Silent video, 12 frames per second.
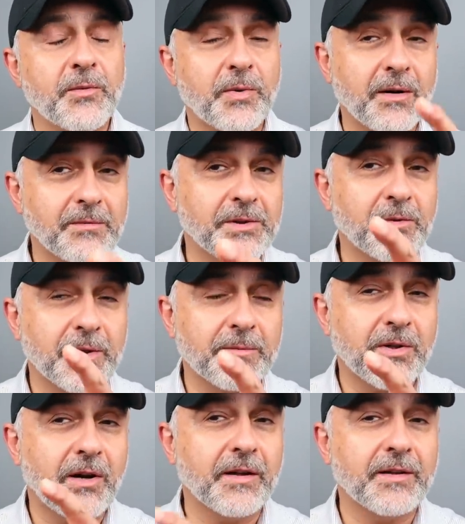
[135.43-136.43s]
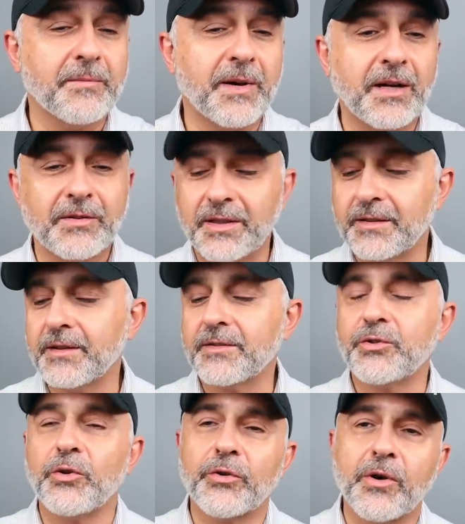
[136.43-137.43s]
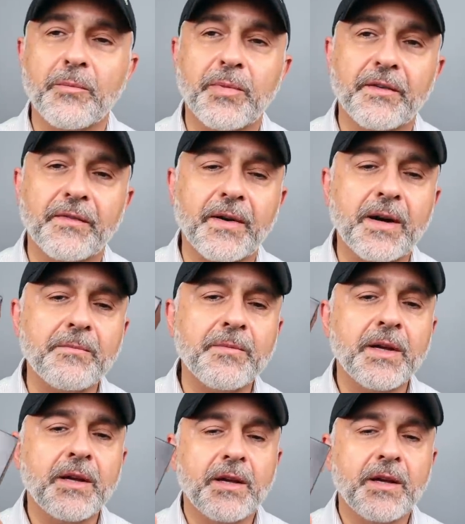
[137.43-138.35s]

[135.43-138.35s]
You probably know what I'm talking about. This is Dior Homme Parfum,